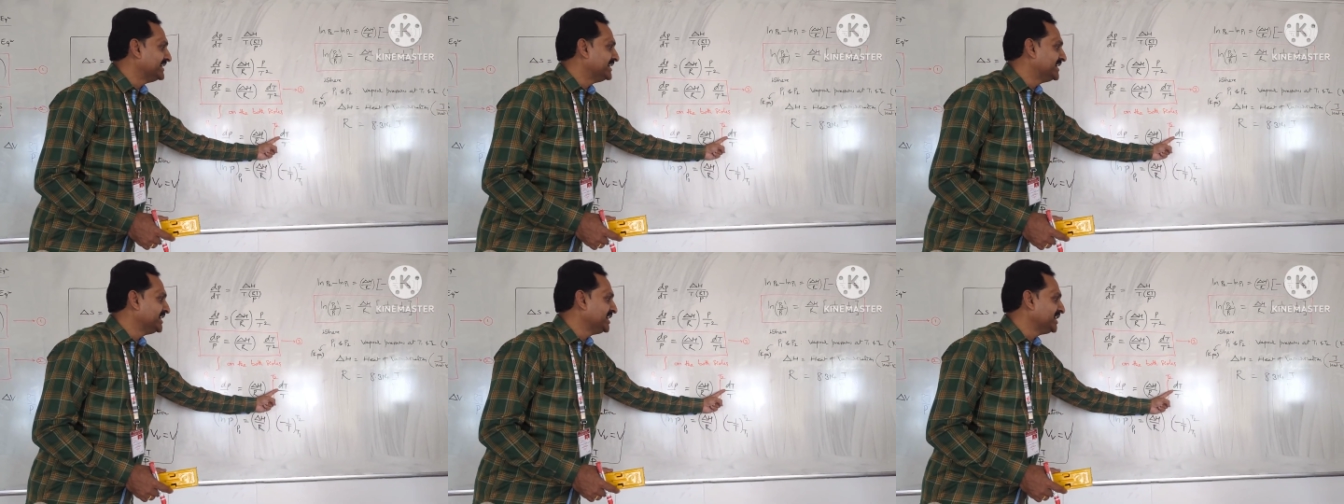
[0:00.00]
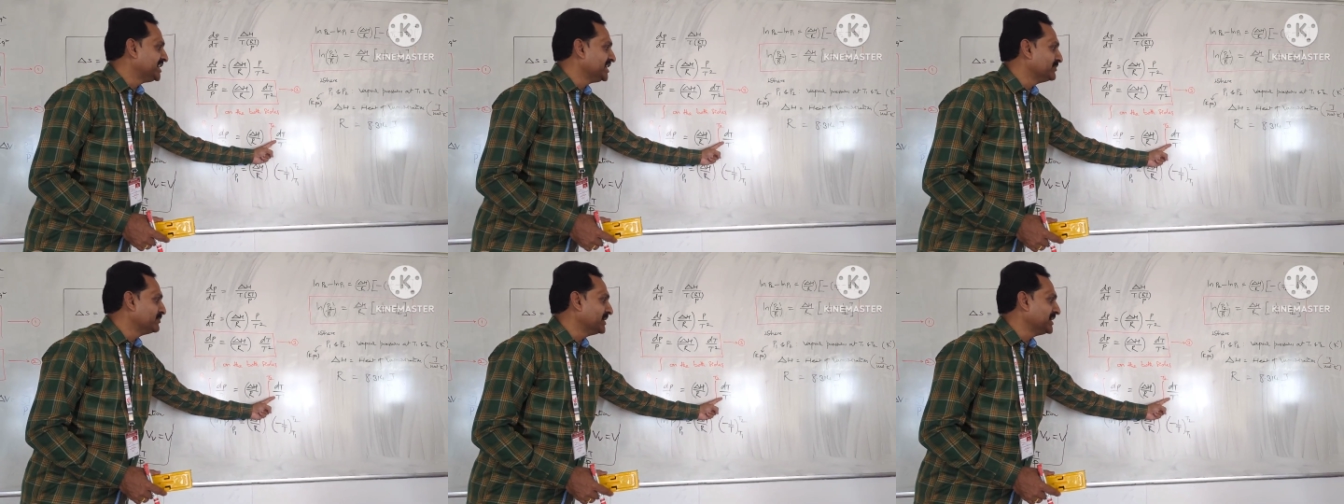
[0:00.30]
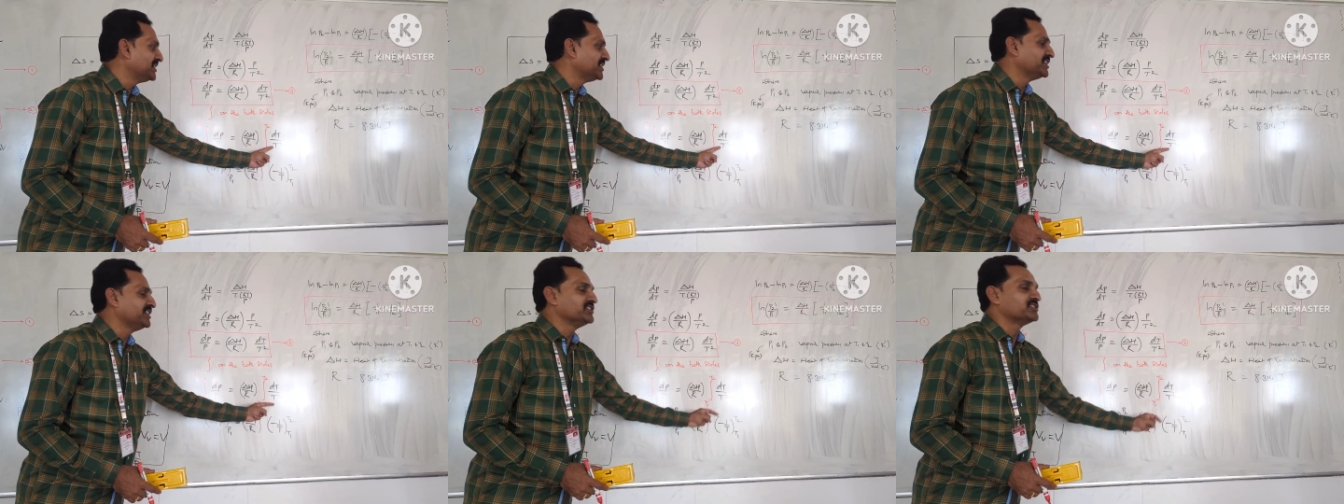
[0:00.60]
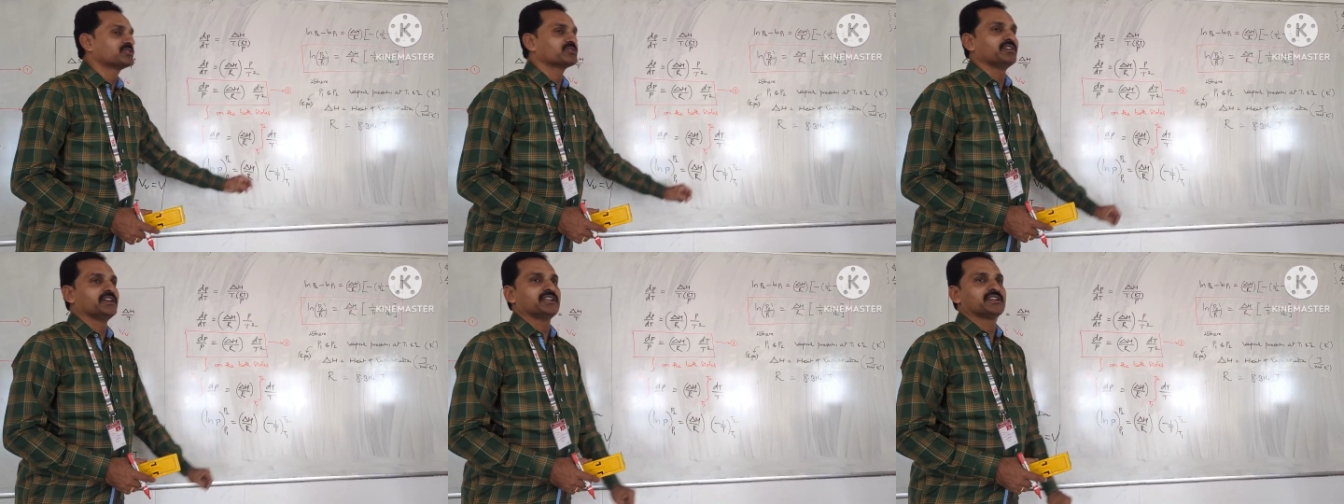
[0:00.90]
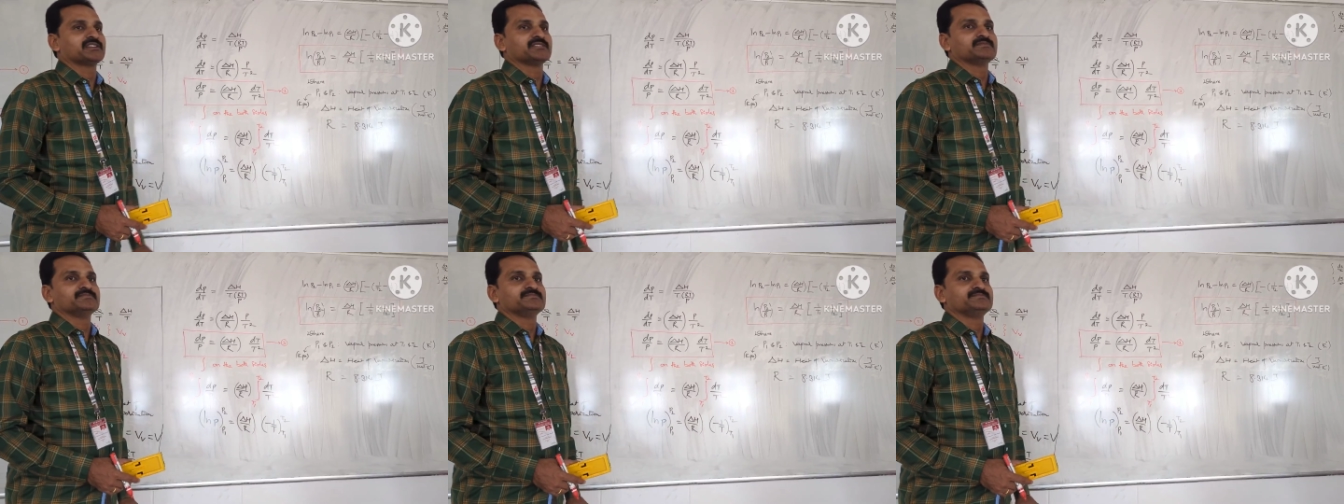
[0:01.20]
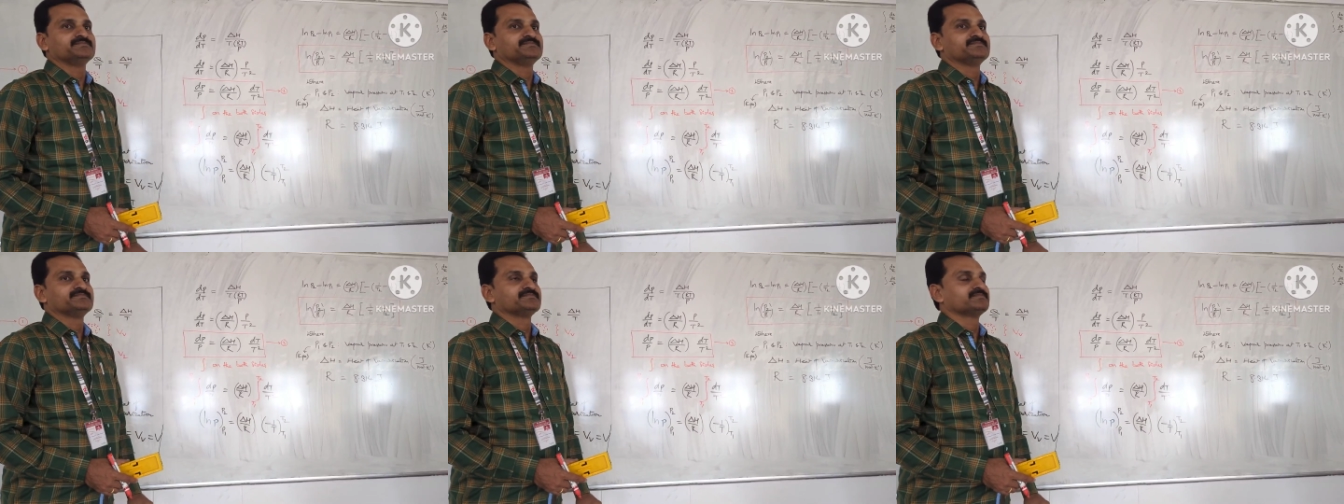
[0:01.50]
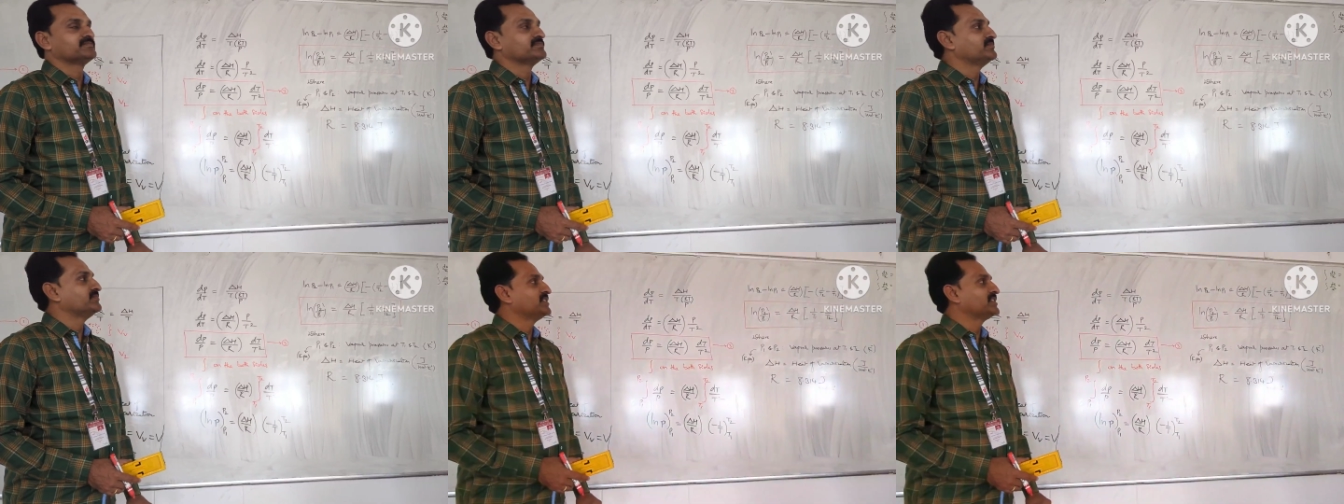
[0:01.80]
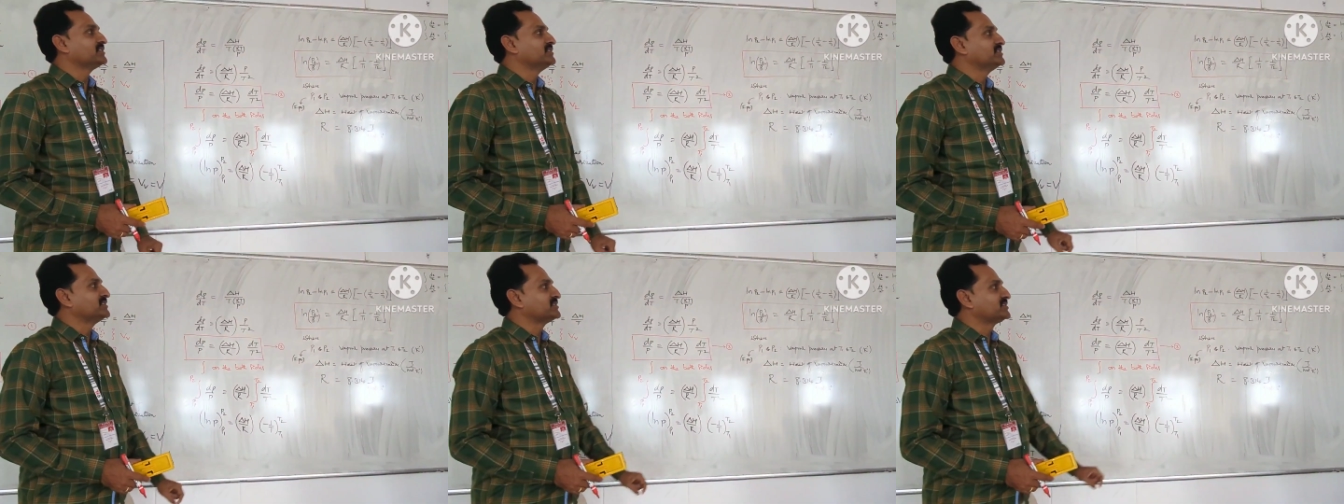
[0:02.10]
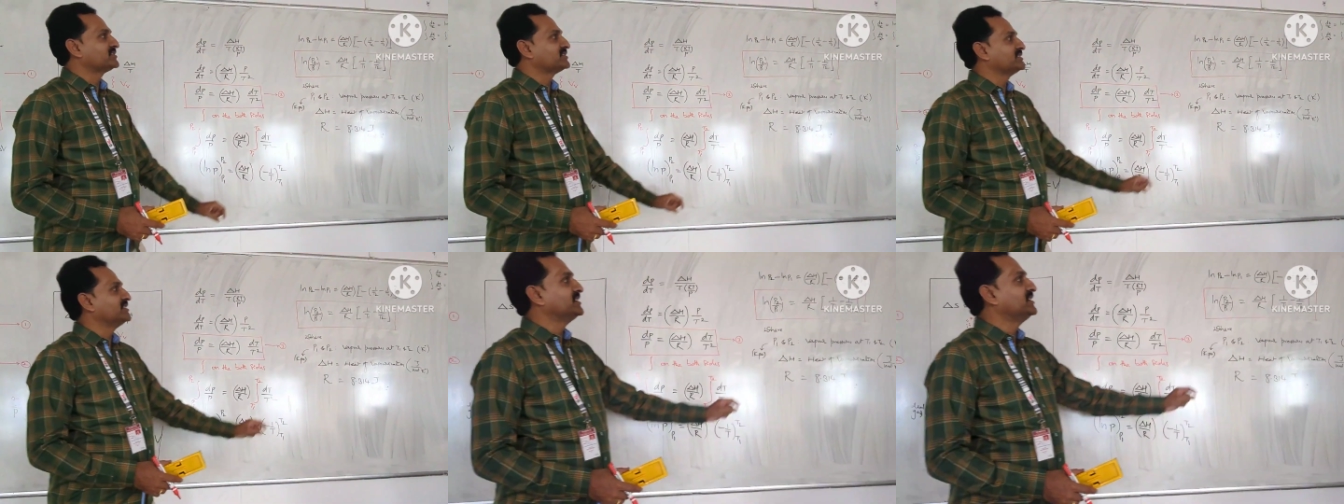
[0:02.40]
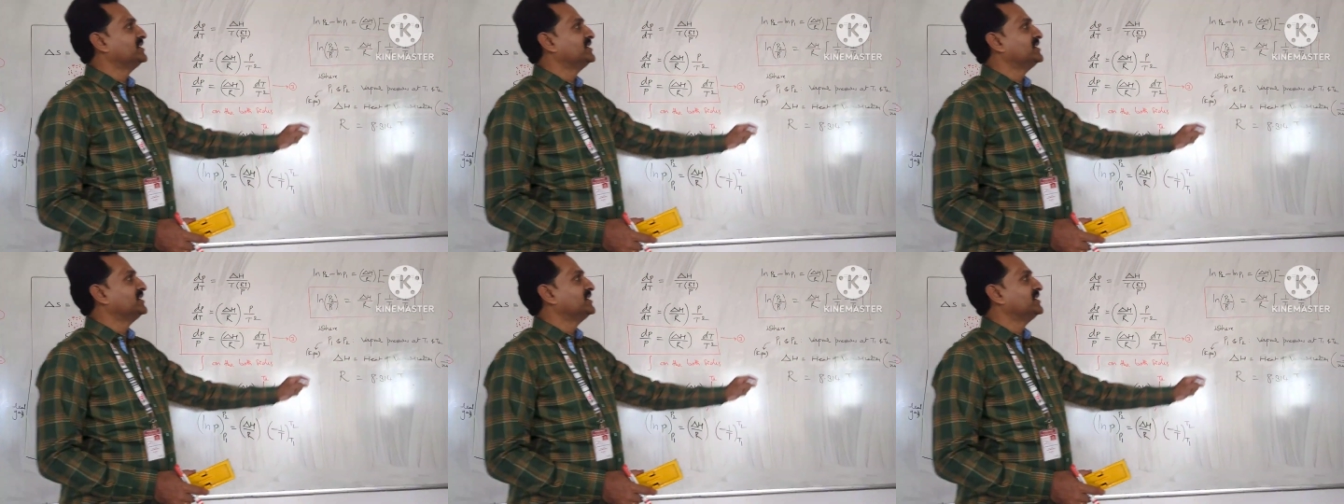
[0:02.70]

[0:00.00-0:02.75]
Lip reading: dt by T square, because